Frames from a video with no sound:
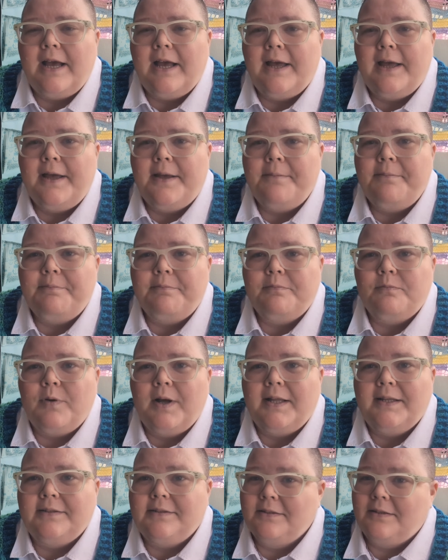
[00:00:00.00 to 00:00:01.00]

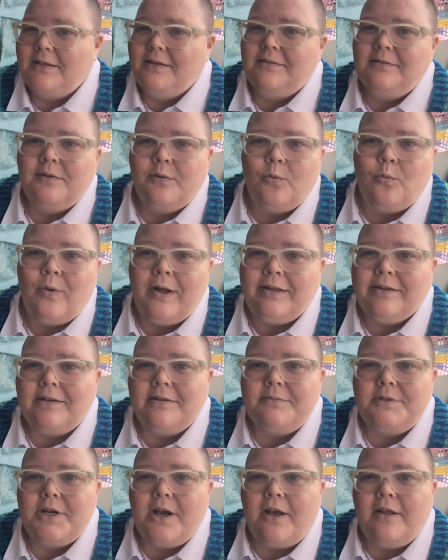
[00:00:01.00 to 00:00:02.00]
Well,
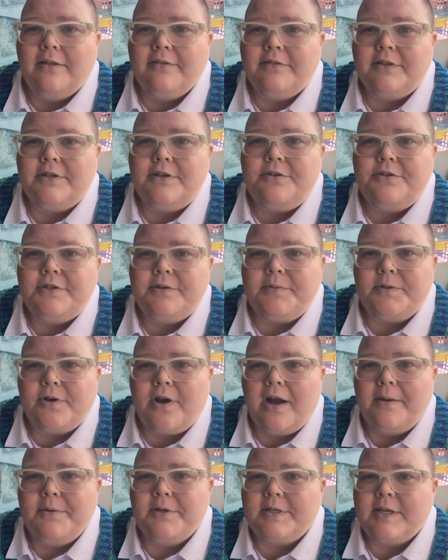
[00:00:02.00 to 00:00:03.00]
welcome to all of the new
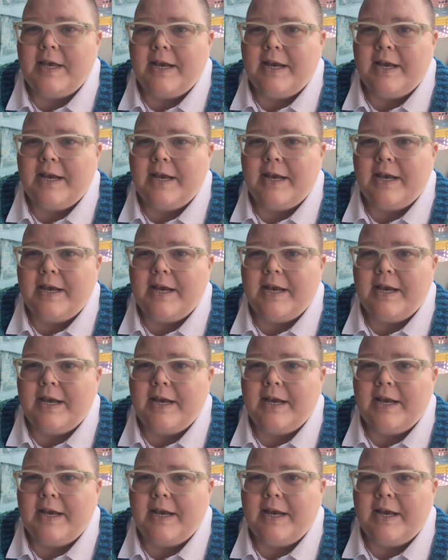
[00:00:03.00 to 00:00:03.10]
subscribers.